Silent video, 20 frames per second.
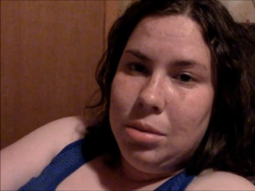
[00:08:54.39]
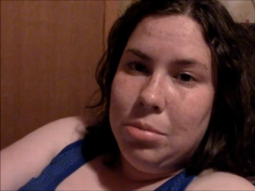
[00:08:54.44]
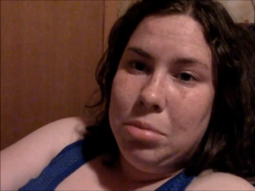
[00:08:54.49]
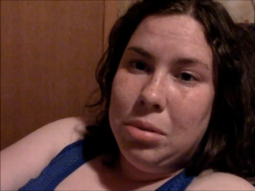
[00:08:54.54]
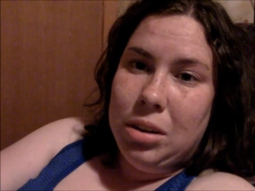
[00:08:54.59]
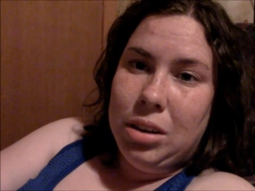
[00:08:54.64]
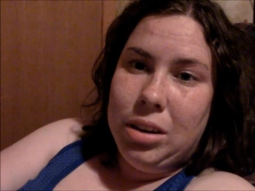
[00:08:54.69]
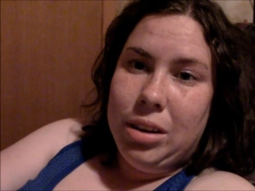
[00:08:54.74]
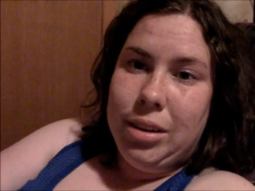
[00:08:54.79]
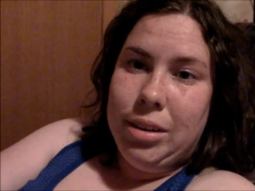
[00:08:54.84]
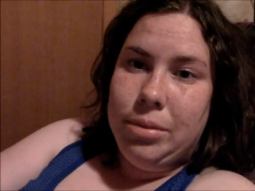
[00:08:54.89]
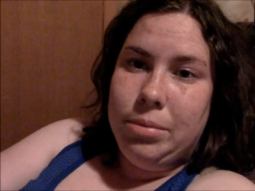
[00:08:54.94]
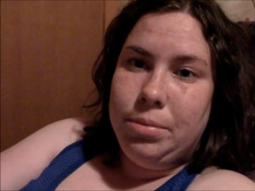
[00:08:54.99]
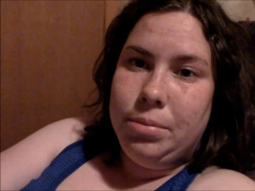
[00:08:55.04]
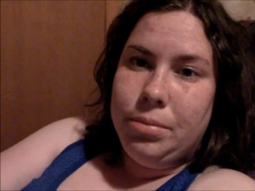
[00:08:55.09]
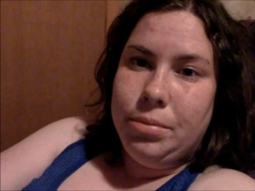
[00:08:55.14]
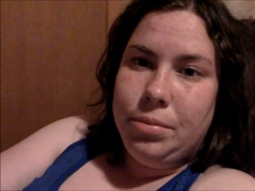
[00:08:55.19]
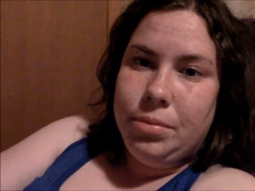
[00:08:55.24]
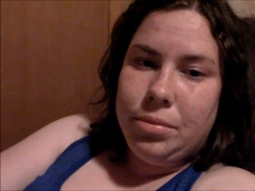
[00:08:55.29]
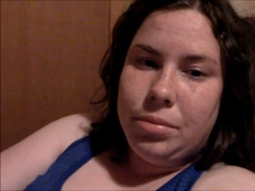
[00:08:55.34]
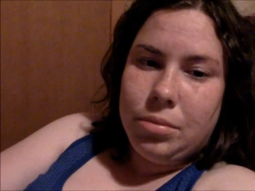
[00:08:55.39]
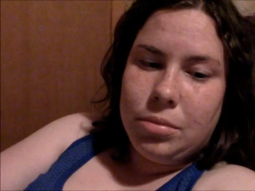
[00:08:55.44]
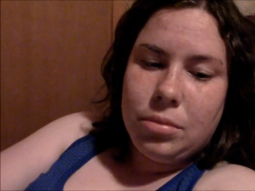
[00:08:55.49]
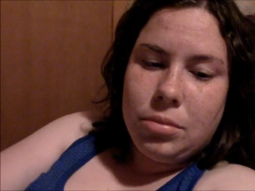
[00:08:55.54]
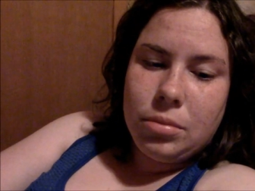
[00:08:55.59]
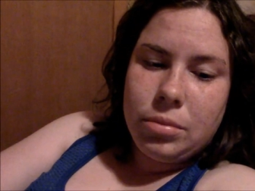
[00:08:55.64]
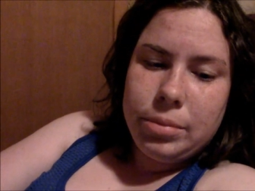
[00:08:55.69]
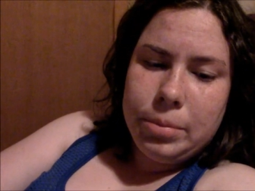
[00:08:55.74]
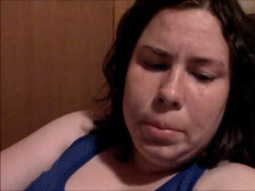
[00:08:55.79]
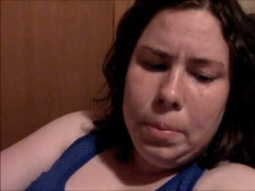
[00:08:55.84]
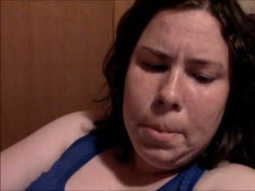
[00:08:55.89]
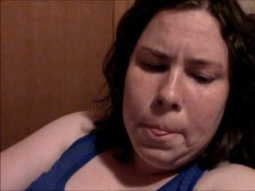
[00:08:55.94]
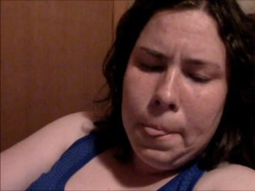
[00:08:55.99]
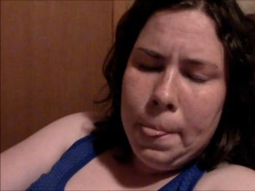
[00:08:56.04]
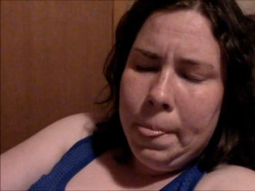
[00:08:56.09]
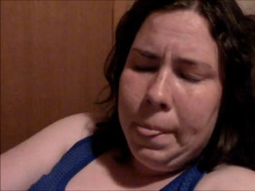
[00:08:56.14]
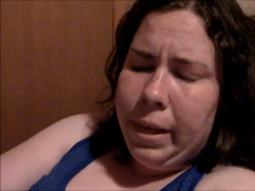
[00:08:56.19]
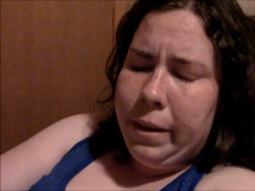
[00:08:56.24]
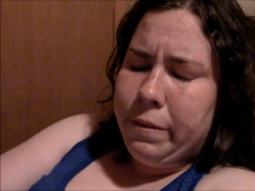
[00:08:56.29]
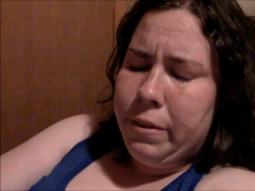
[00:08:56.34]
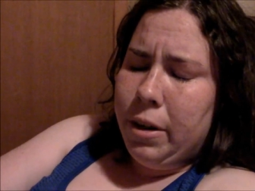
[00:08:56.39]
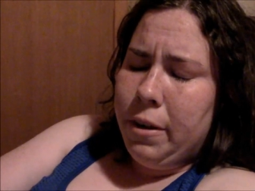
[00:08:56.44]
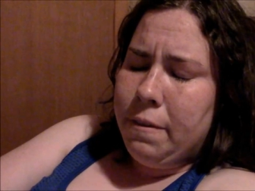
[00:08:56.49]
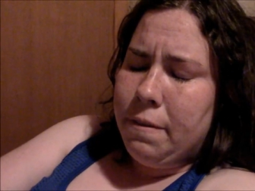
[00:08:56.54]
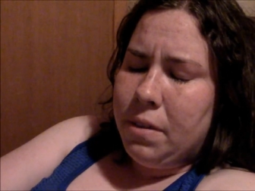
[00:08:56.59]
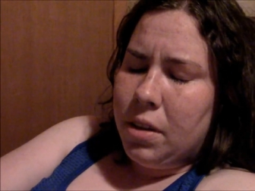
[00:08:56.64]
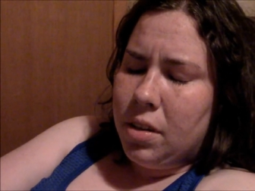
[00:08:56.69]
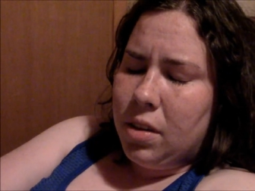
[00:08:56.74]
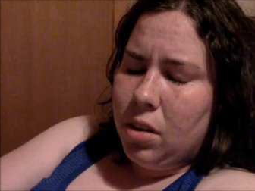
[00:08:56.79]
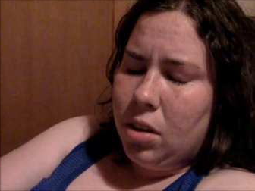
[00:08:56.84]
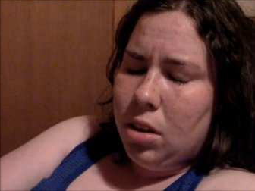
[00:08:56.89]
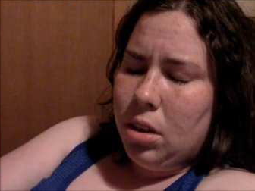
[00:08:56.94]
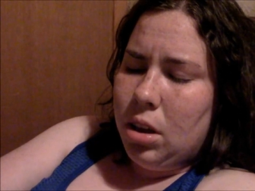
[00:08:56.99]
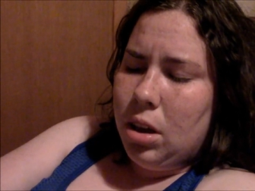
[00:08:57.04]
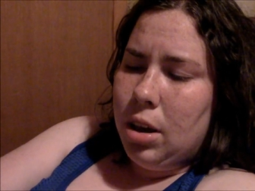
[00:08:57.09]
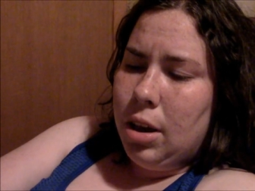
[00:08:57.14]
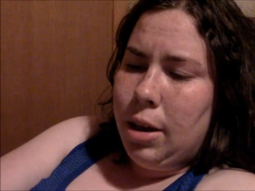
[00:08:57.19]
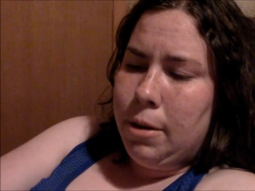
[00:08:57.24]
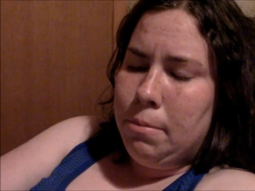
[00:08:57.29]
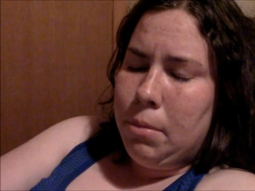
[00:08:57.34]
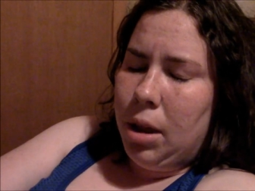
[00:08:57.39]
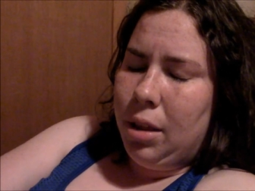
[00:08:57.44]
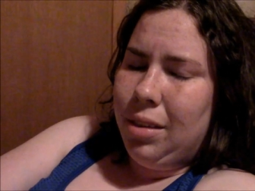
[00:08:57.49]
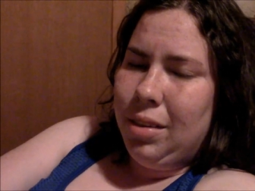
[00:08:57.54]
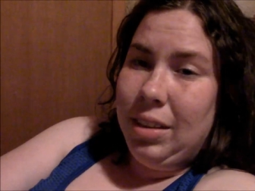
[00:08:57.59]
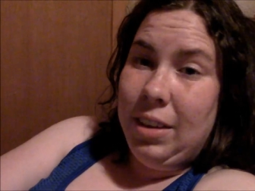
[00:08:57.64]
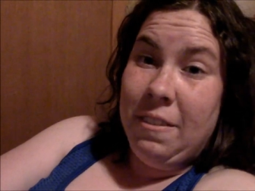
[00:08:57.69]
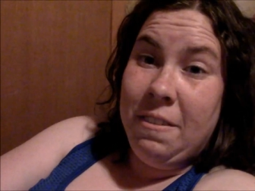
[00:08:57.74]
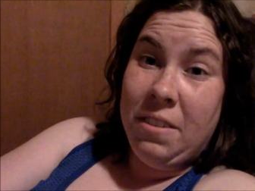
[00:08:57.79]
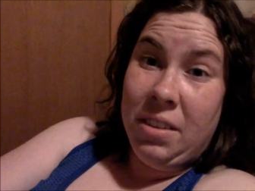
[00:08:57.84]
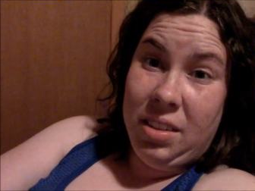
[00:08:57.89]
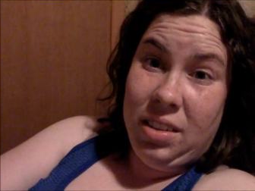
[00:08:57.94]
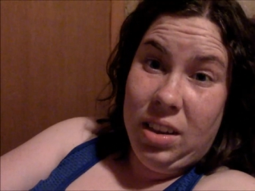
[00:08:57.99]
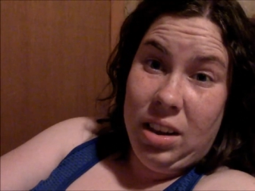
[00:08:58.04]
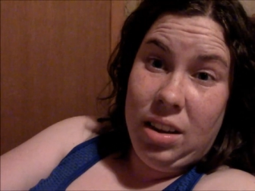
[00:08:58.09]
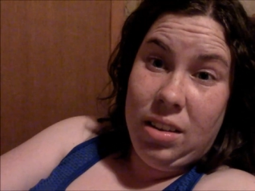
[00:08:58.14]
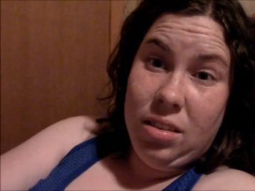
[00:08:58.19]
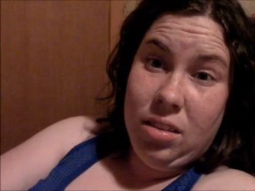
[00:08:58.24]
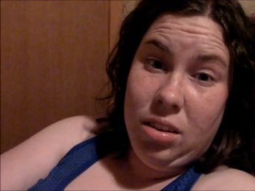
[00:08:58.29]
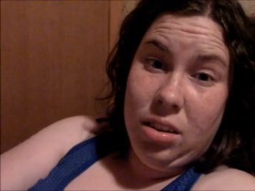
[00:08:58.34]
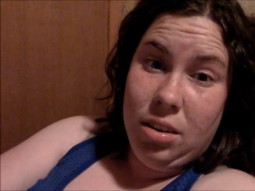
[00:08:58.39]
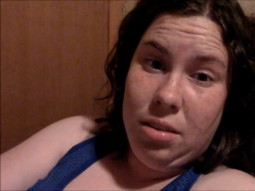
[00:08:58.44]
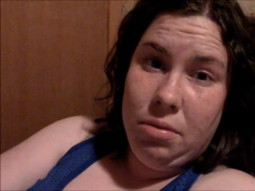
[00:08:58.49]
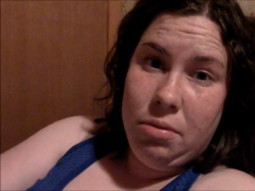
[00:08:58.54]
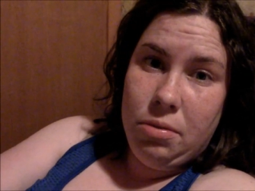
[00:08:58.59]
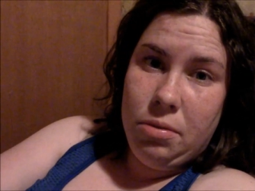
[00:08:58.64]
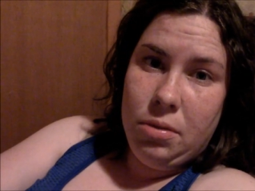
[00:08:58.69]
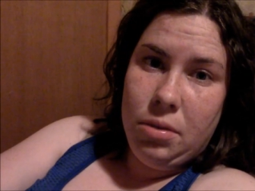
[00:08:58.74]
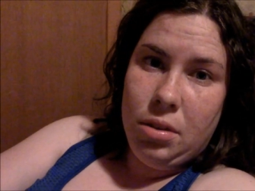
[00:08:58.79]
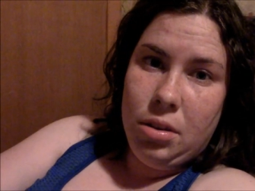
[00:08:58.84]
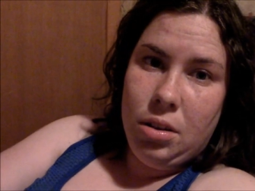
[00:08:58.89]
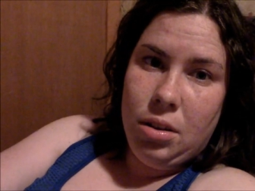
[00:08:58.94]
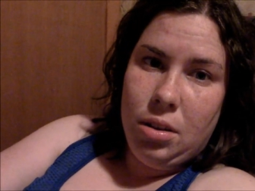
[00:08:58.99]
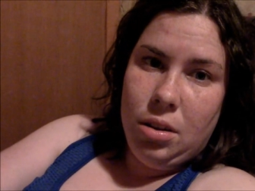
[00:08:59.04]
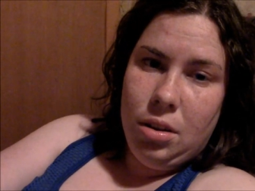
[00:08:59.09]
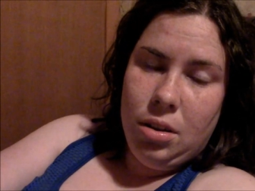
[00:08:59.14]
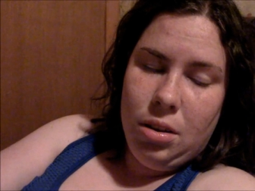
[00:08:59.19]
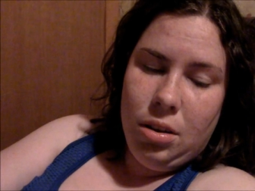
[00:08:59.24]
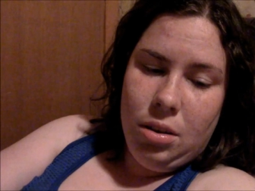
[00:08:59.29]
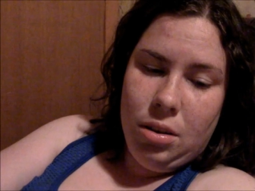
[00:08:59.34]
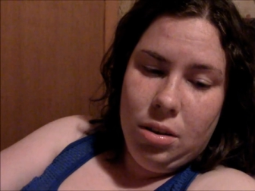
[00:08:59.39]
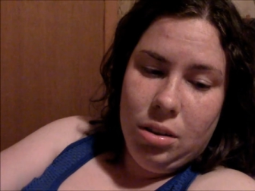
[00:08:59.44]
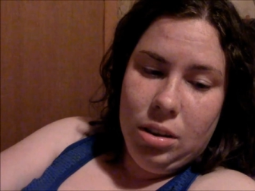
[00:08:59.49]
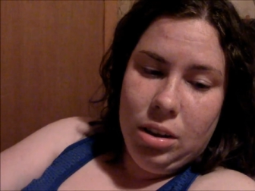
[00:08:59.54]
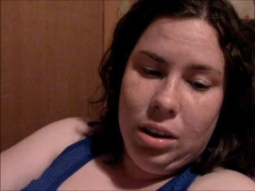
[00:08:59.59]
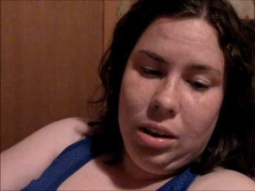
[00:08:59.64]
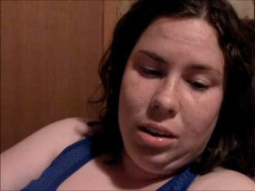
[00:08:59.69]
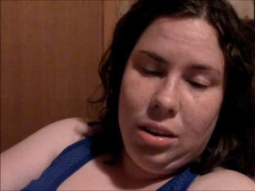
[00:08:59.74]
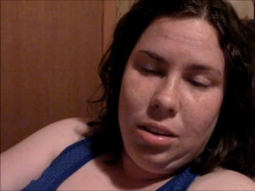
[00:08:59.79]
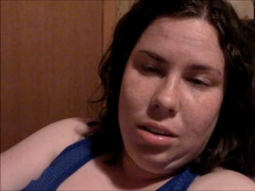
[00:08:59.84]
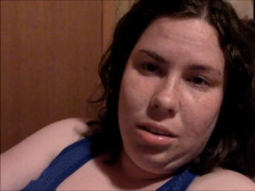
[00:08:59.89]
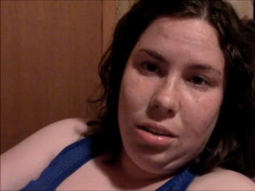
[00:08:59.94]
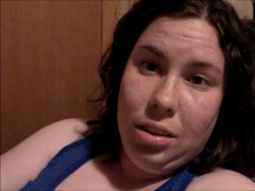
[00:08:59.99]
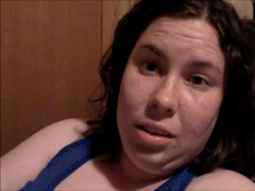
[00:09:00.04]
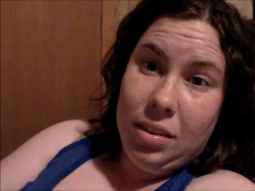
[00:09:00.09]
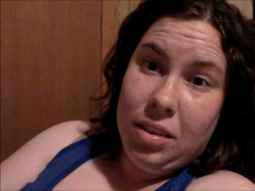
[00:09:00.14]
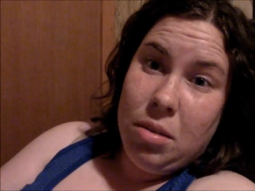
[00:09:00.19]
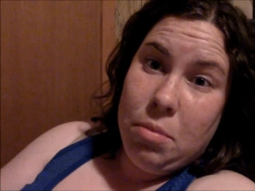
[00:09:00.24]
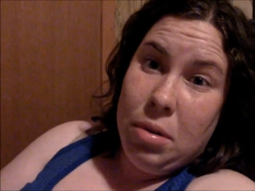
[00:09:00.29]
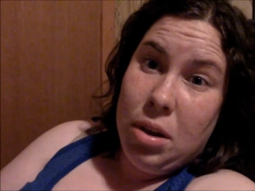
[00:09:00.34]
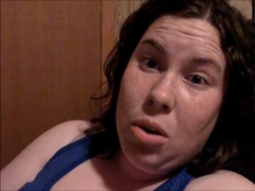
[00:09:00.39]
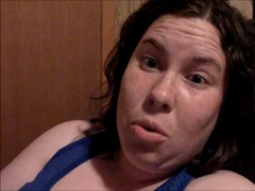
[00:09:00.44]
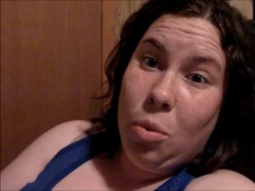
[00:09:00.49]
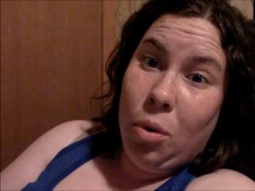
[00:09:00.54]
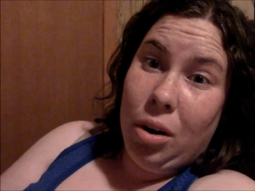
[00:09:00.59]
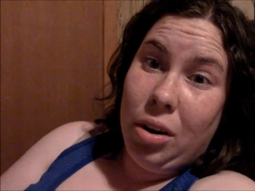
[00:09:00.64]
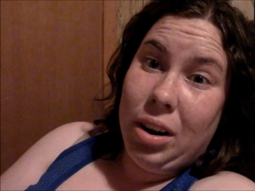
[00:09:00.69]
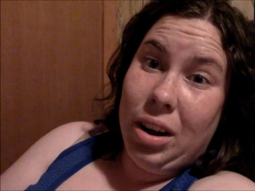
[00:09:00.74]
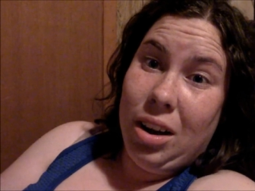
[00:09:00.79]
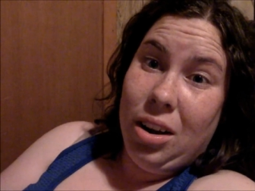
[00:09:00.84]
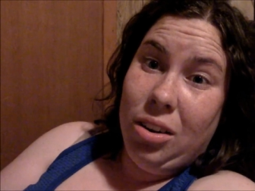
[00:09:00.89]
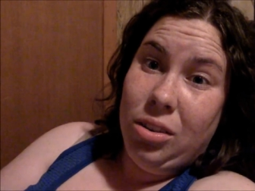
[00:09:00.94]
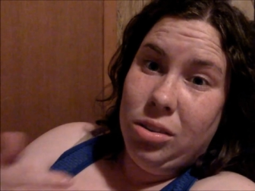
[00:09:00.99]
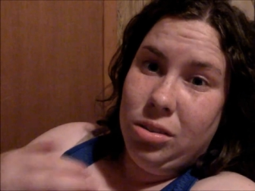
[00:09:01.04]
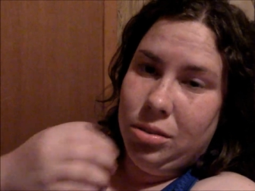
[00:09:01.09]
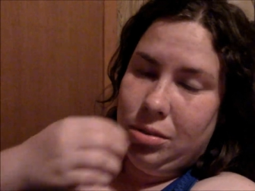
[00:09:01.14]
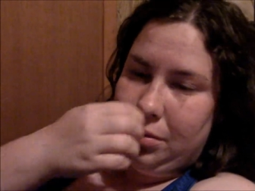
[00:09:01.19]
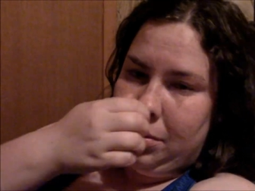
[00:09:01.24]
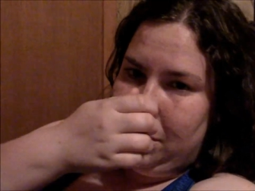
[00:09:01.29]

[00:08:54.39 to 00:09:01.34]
But if you're physically and mentally fatigued enough, like, this could be a workout.